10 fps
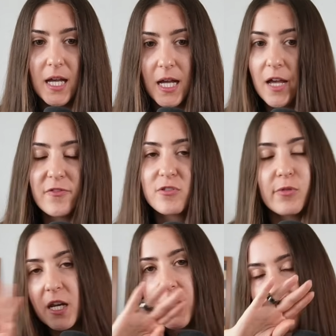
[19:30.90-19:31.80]

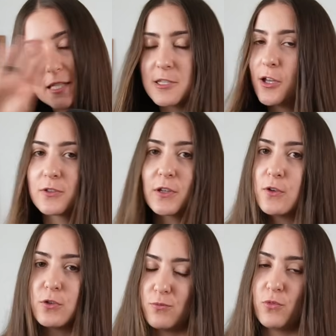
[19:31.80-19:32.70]
f3 is not a
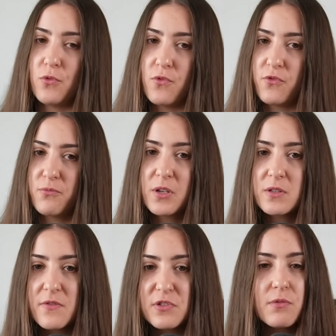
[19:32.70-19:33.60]
good move, because
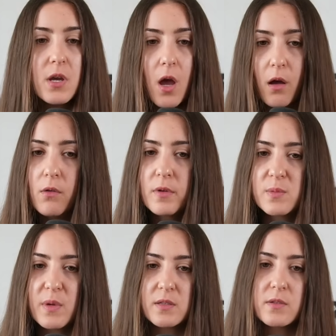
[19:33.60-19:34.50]
f3 always
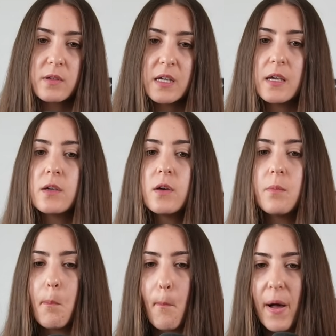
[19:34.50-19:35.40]
makes your king
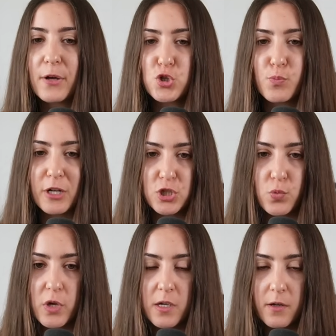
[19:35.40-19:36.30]
much
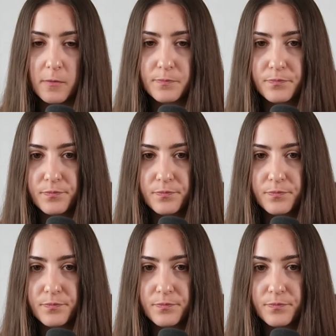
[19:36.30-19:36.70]
weaker.